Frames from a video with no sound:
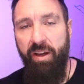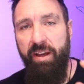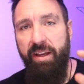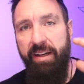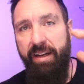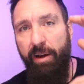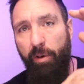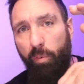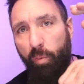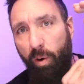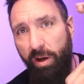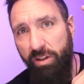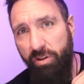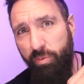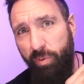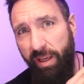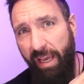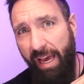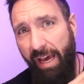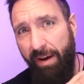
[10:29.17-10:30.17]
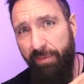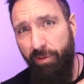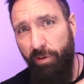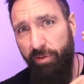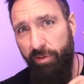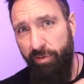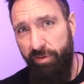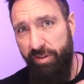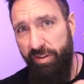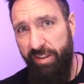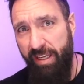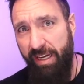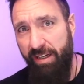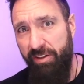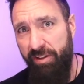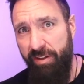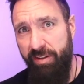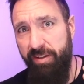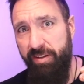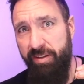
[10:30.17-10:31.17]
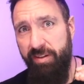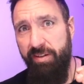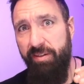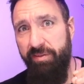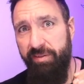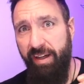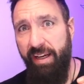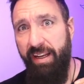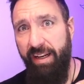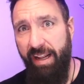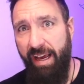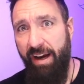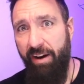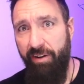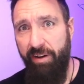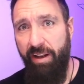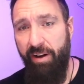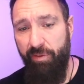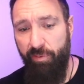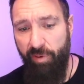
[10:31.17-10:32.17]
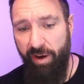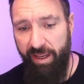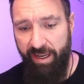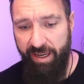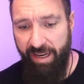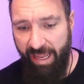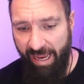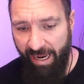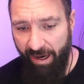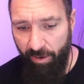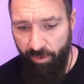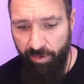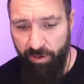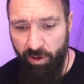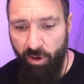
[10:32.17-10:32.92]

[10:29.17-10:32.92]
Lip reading: Now, once we have all those sections laid out and written out,